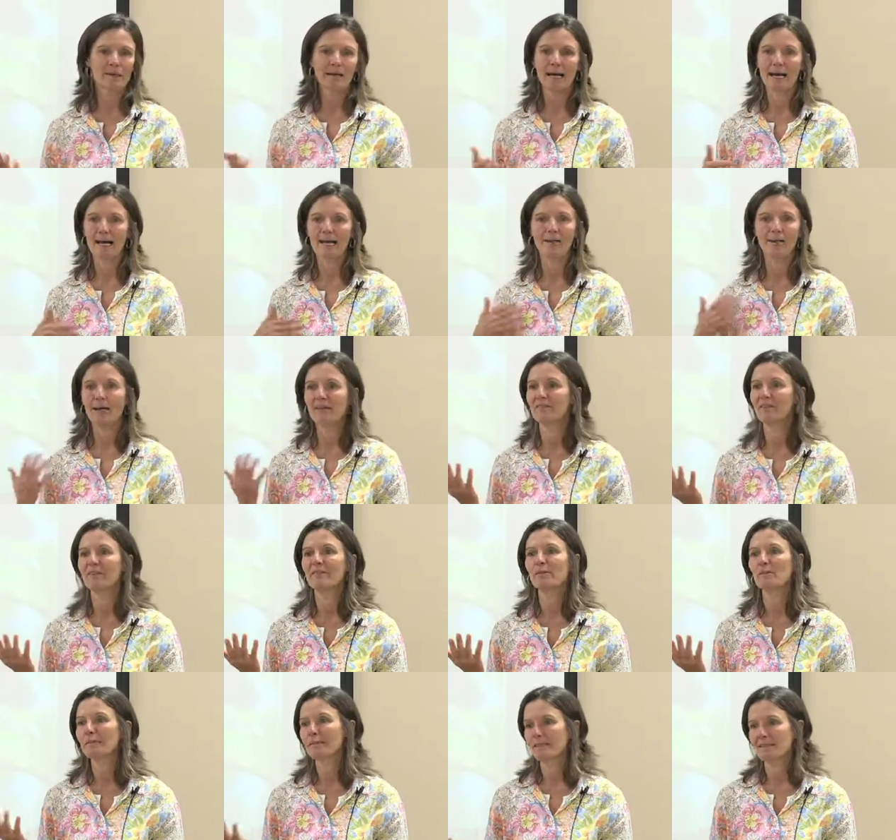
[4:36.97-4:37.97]
I've
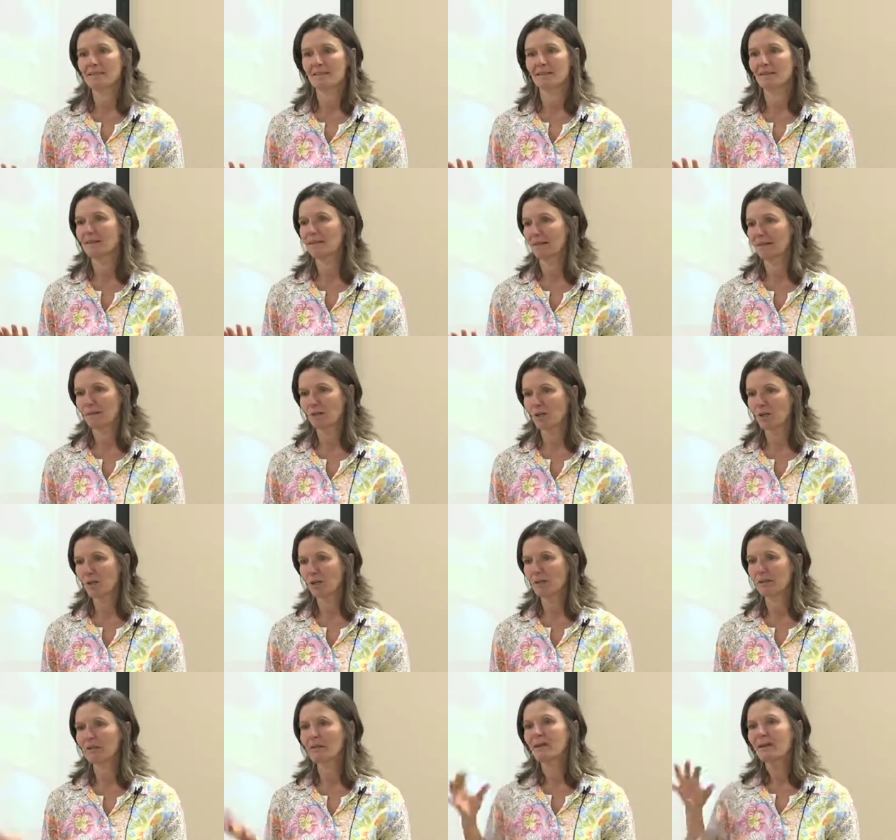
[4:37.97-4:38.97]
never been stung in a
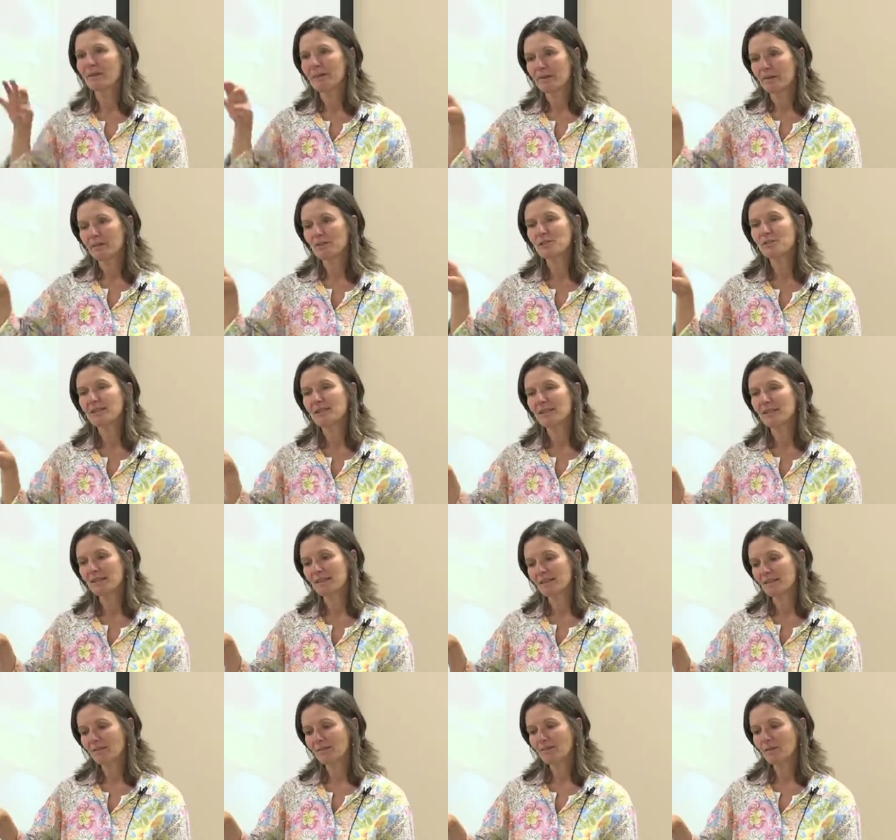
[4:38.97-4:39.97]
garden. They're interested in
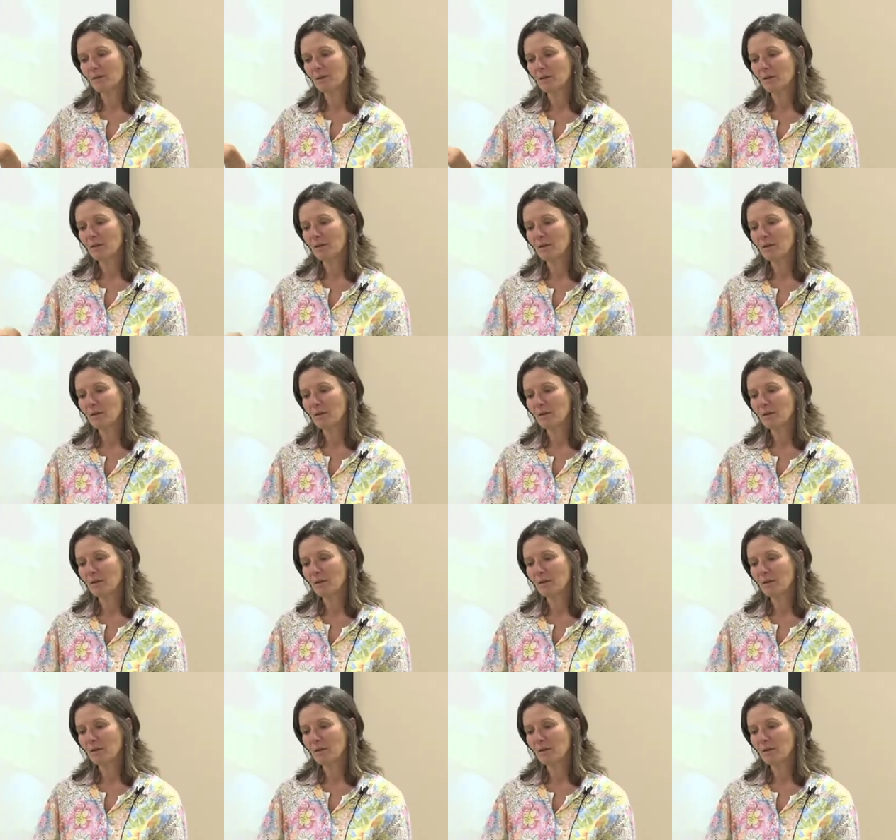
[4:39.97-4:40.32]
getting food.